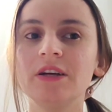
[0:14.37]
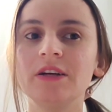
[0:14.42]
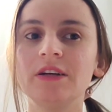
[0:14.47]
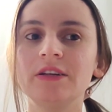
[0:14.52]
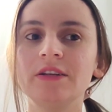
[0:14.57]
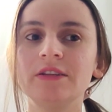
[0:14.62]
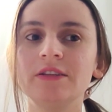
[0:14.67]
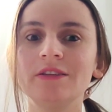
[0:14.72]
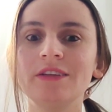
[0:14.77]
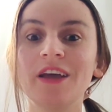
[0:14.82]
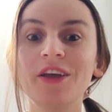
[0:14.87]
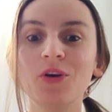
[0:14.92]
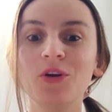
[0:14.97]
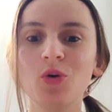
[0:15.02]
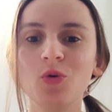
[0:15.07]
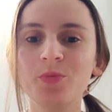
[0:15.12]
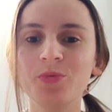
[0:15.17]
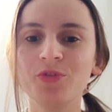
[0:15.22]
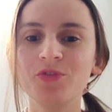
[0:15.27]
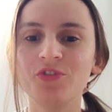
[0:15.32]
and I
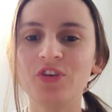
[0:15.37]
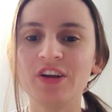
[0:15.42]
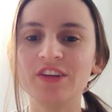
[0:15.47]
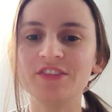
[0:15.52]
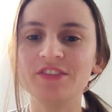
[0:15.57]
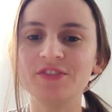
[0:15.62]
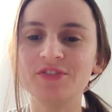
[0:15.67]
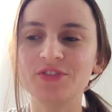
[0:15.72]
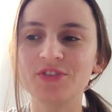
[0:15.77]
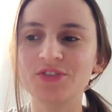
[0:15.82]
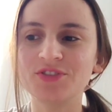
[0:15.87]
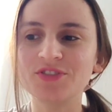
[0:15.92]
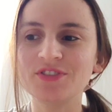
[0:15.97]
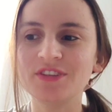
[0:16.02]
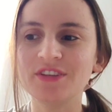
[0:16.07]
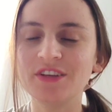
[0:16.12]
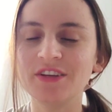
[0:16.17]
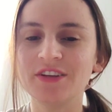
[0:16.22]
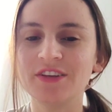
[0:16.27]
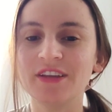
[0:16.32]
hope you find
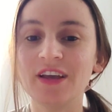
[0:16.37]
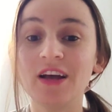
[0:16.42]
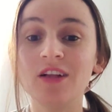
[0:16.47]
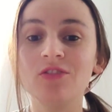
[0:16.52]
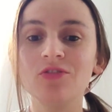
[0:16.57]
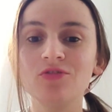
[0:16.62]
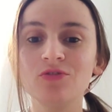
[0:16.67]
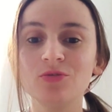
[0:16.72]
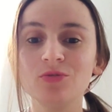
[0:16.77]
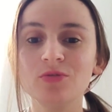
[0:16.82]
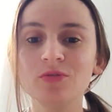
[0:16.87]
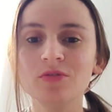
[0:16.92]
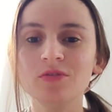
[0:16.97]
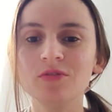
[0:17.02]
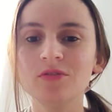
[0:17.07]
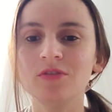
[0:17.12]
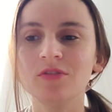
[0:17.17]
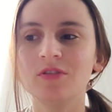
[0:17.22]
interesting and helpful